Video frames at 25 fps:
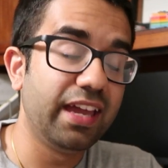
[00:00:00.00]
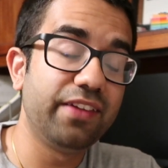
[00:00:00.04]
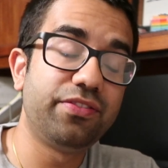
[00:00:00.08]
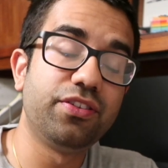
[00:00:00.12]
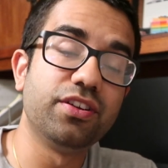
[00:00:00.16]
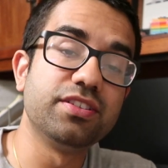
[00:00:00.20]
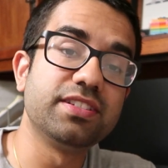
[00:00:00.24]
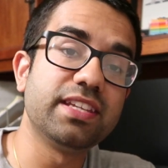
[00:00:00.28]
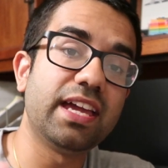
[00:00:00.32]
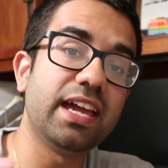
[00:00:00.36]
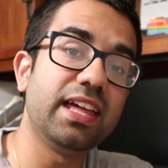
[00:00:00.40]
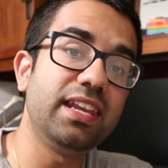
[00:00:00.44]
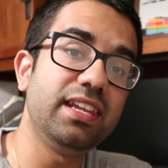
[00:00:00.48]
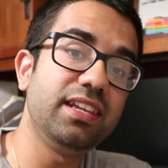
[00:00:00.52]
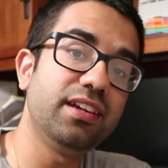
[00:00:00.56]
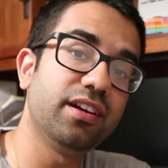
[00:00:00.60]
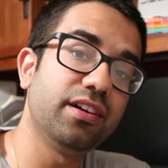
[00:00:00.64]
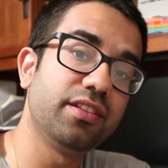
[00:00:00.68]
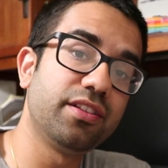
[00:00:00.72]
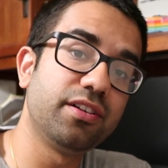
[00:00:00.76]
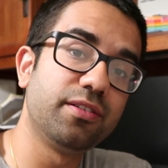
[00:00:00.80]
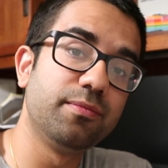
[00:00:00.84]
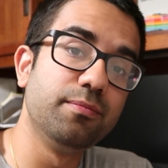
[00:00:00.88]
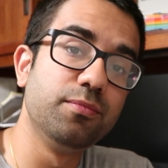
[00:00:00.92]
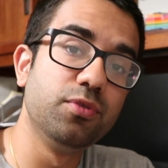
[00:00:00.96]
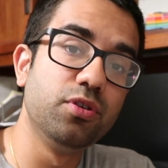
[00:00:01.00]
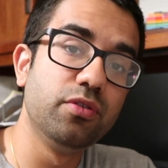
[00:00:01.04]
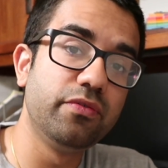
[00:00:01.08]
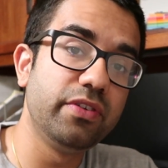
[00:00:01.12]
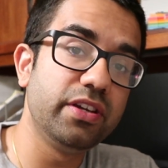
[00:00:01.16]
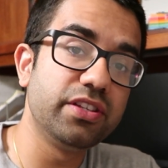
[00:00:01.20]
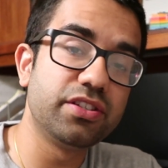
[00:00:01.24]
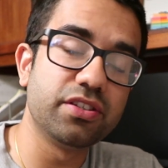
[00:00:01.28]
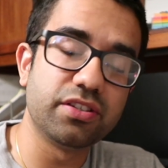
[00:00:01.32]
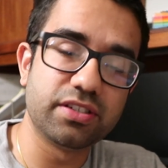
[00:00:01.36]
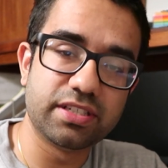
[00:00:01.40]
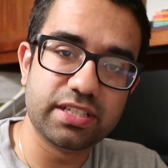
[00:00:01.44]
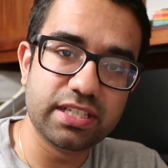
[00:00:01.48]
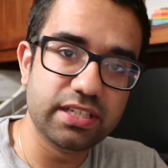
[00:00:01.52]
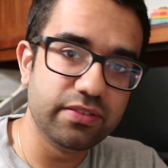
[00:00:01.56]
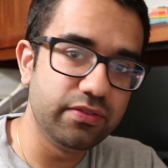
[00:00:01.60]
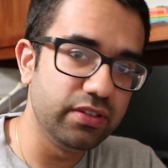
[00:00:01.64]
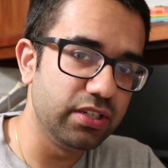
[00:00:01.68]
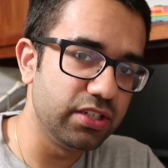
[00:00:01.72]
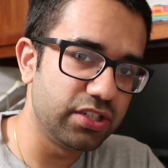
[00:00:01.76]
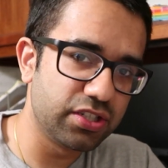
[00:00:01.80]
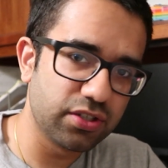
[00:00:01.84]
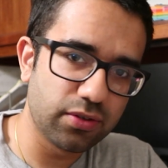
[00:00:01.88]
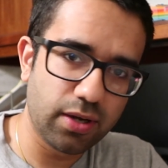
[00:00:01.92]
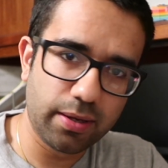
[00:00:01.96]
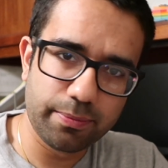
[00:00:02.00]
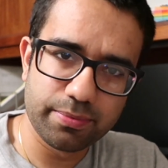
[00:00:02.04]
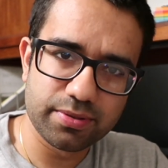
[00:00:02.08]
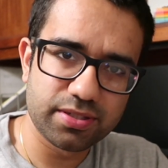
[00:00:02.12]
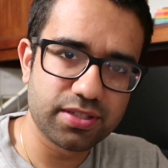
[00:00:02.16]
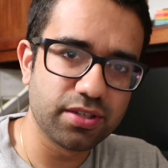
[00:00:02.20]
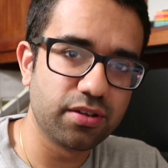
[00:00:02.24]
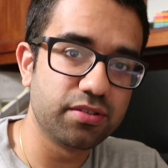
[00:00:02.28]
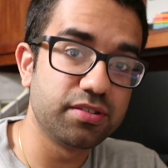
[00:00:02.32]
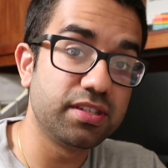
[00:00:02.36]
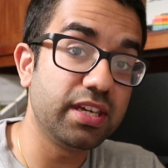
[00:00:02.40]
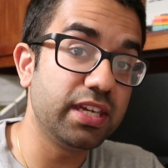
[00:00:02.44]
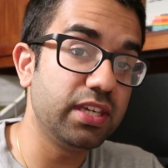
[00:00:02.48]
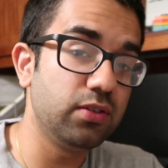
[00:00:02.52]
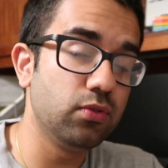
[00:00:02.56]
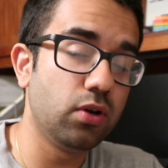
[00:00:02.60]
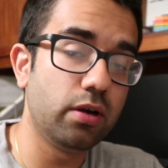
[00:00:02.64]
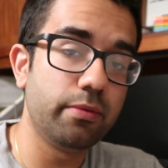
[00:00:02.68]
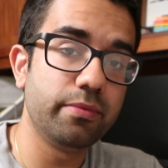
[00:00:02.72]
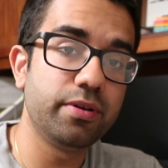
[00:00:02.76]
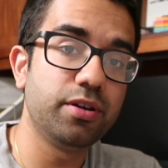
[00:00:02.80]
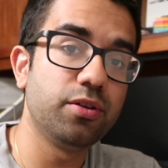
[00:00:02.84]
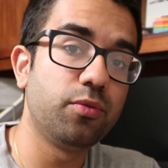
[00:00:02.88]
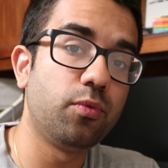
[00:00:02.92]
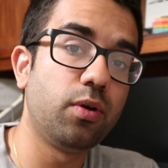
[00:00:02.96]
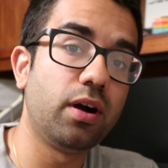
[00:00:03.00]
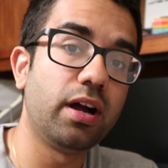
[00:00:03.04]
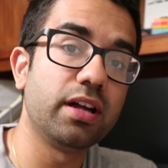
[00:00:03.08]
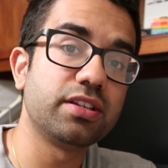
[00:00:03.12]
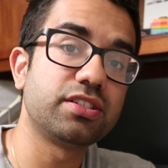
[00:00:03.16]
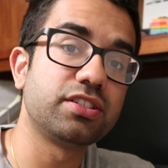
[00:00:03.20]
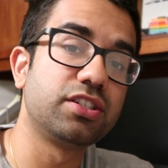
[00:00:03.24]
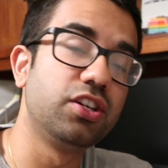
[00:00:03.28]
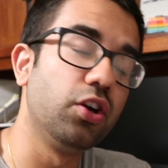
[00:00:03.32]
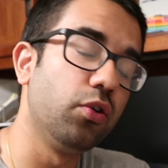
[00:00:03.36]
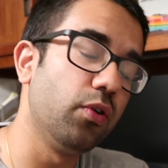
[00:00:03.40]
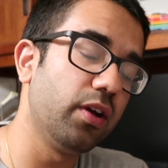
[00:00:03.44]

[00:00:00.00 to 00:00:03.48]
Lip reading: If there's any other movies or TV show episodes that you want me to watch,